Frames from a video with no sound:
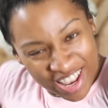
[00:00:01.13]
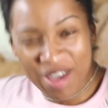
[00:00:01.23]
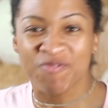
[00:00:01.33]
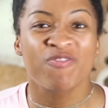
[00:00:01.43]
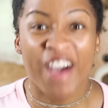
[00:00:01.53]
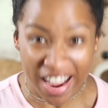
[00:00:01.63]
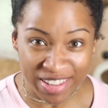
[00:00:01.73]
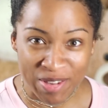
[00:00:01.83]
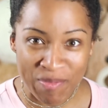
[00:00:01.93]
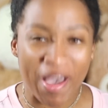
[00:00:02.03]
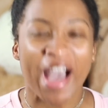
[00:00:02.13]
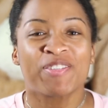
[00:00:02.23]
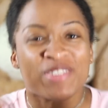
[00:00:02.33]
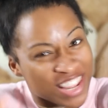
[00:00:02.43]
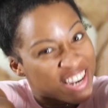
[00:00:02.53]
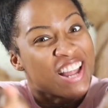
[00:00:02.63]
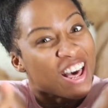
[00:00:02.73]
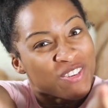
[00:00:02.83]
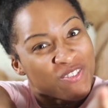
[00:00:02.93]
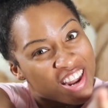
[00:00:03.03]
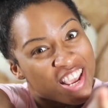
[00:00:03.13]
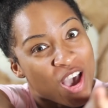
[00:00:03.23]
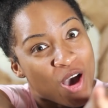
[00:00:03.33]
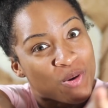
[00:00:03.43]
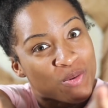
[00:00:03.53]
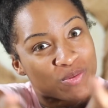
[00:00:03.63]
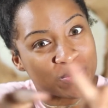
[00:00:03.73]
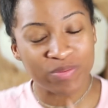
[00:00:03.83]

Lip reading: I'm finally back with another video.